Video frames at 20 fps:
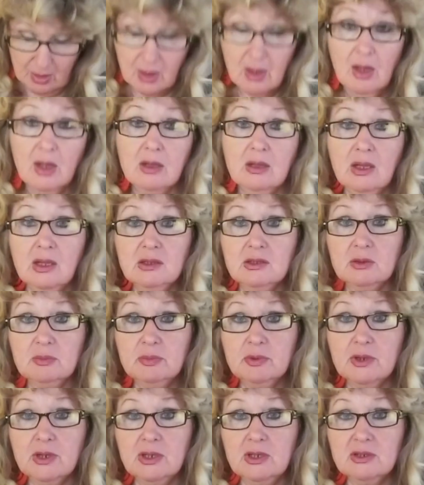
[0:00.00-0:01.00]
another
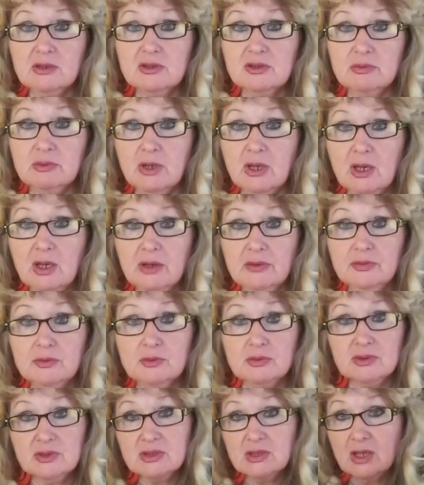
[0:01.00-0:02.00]
prayers we have
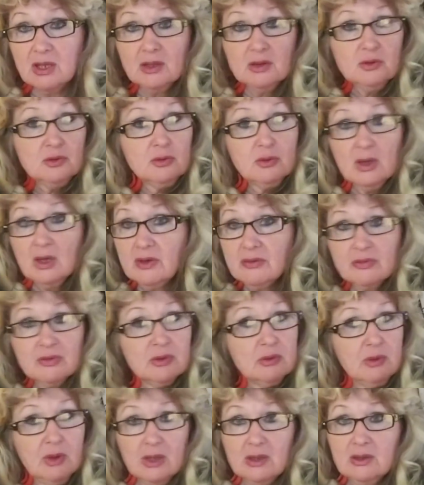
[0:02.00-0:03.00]
to send to
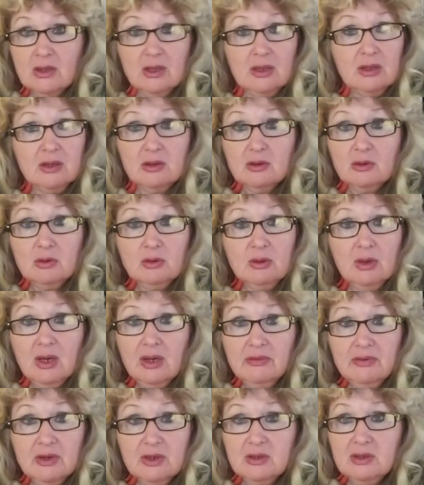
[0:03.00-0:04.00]
everyone.
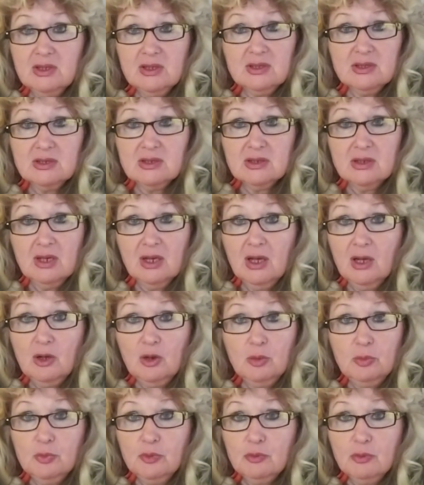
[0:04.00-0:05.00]
Whoever needs
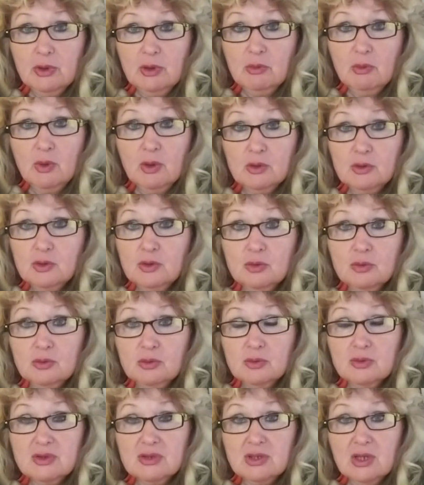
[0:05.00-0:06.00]
help, we want
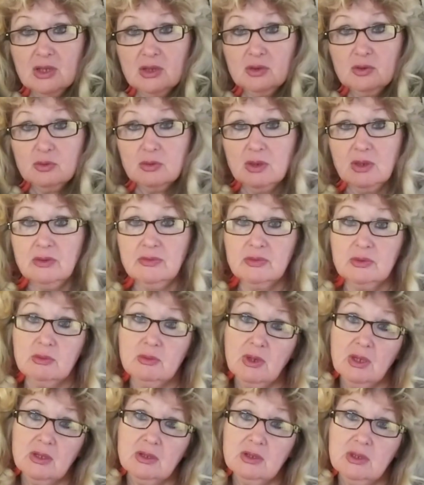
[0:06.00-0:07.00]
to send to
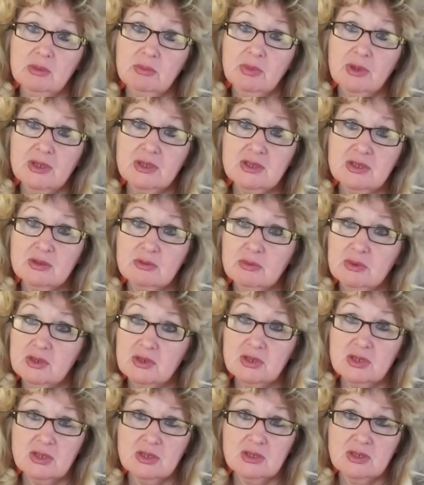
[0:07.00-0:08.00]
everyone the best
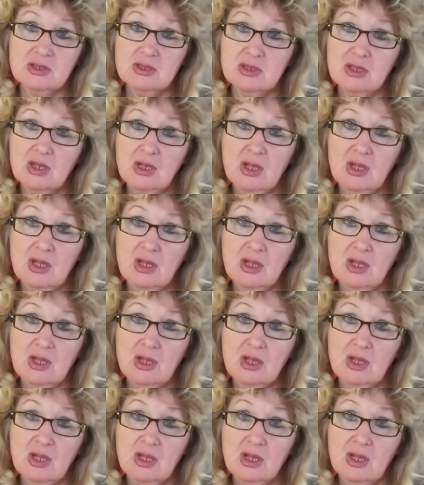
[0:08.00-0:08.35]
wishes.